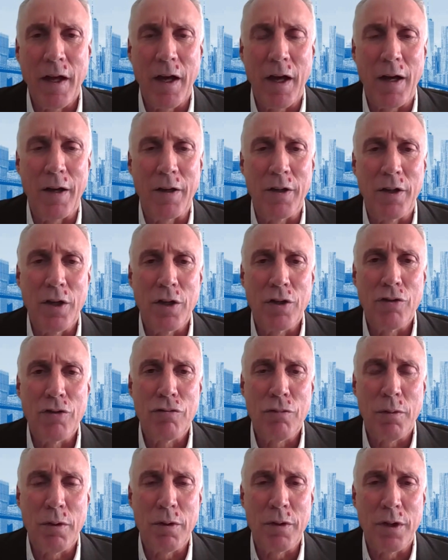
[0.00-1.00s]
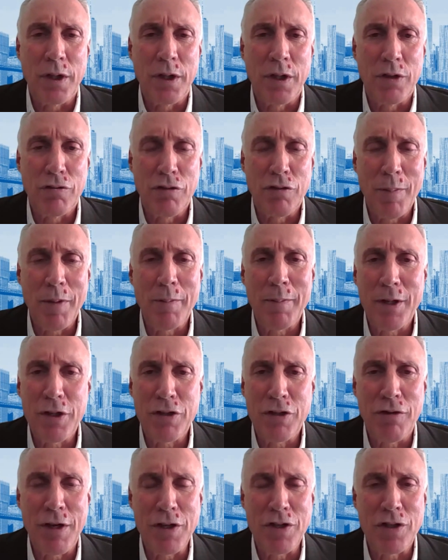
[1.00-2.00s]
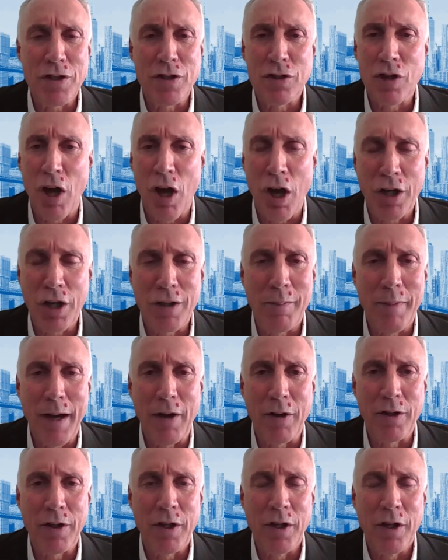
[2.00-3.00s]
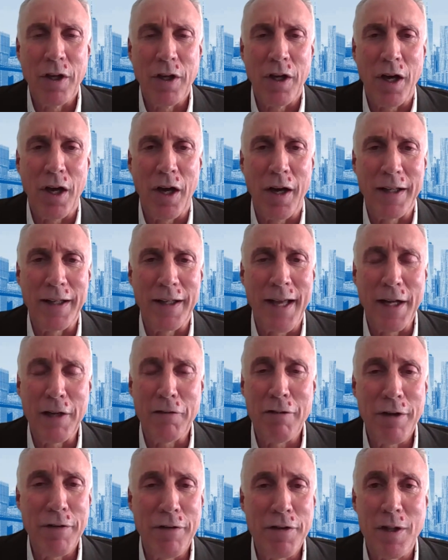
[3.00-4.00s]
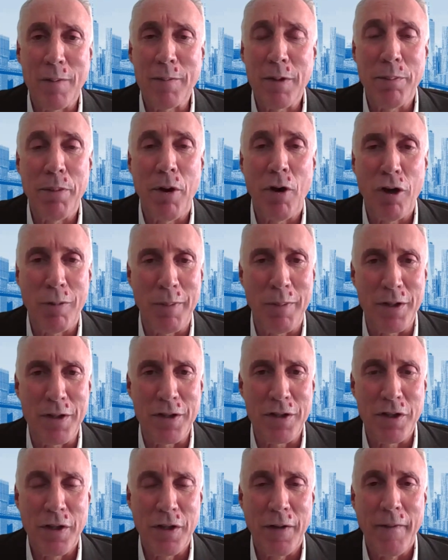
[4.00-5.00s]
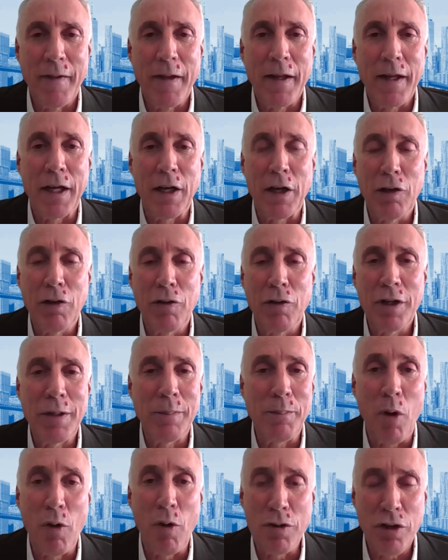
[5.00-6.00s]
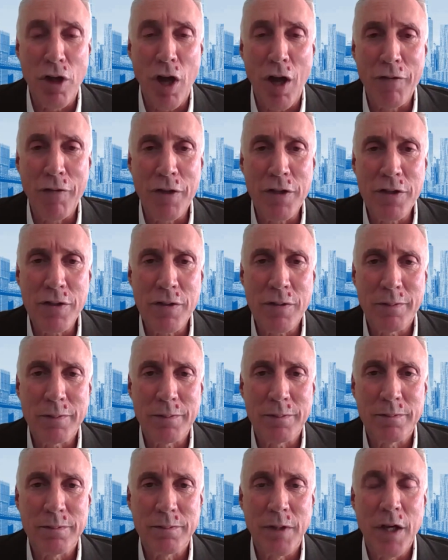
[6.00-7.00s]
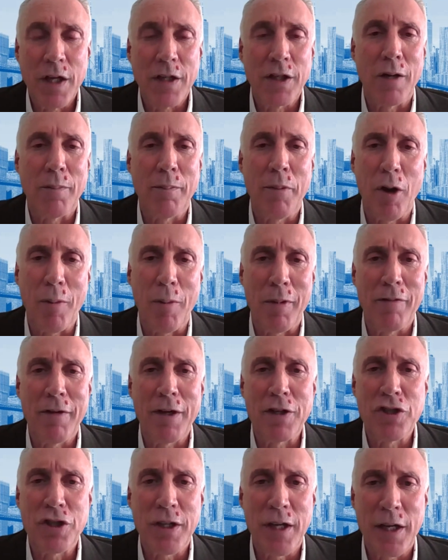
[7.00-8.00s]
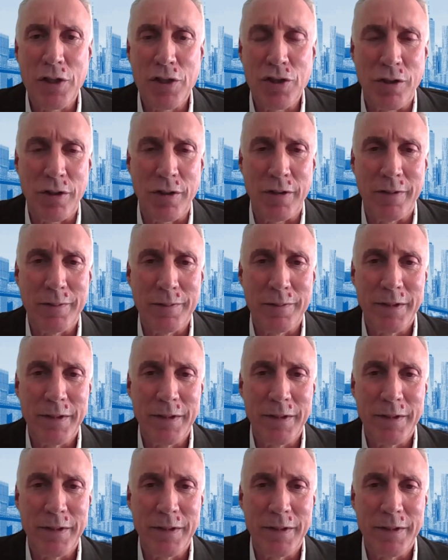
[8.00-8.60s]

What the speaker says: The Trump administration's talked about getting rid of some departments, including the post office, the Department of Education.